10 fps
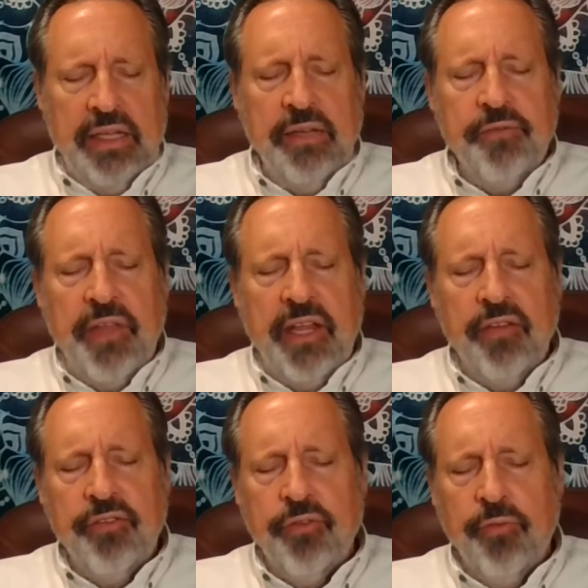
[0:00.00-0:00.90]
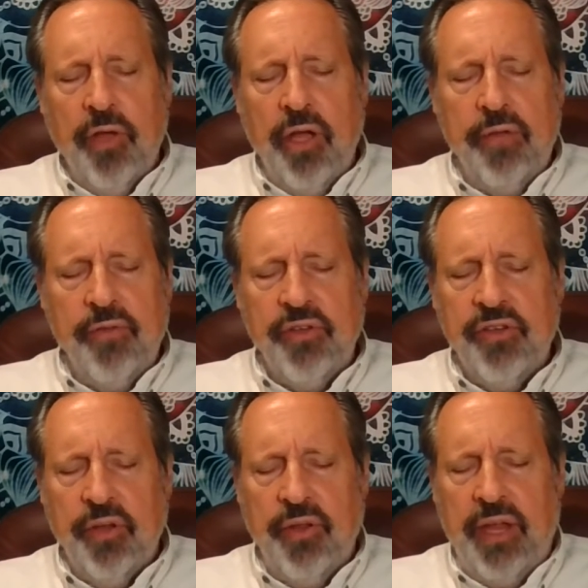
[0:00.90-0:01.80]
if they can survive
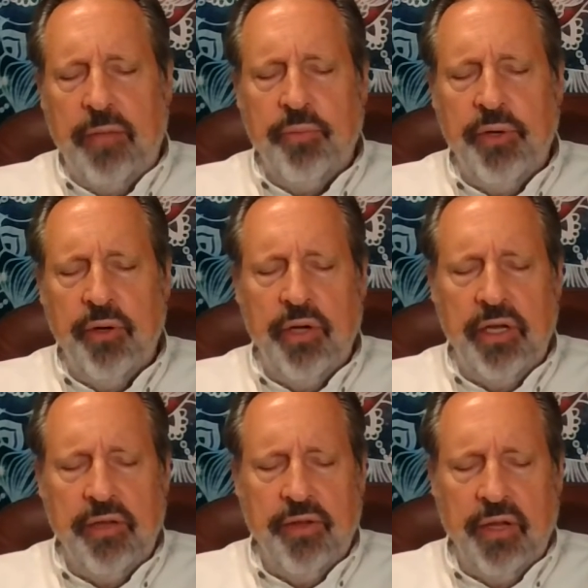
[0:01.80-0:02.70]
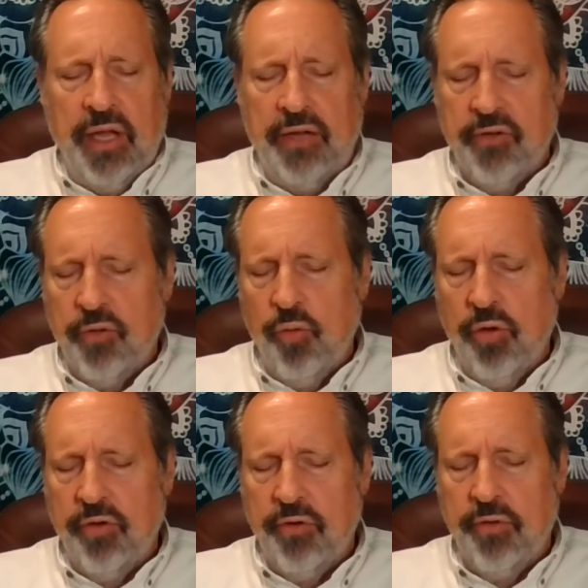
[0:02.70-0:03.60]
until that period, the latter
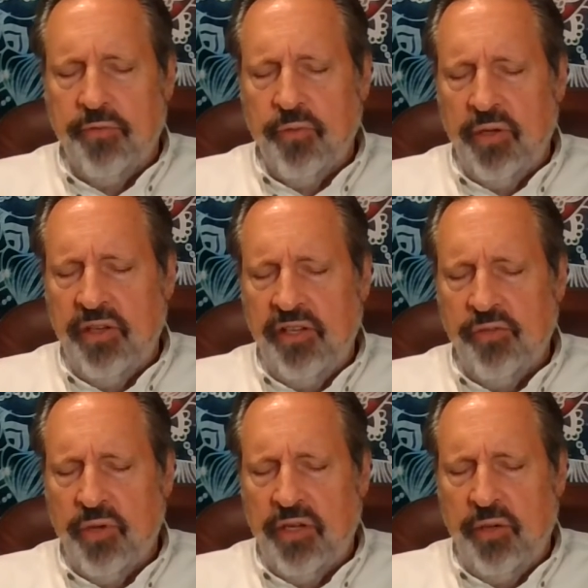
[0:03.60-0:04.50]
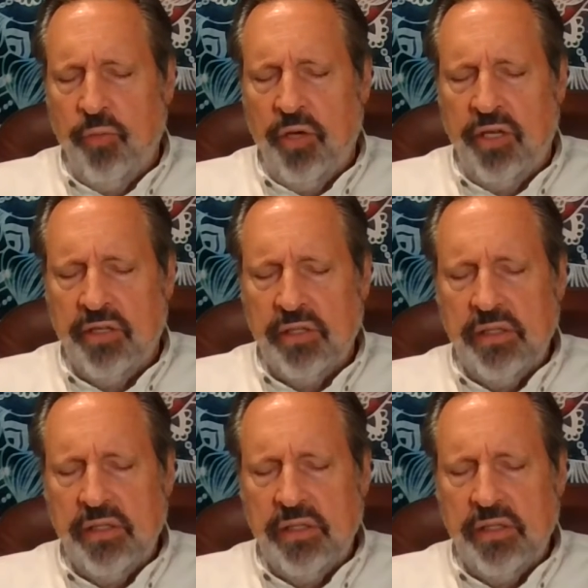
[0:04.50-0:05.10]
quarter of 2021,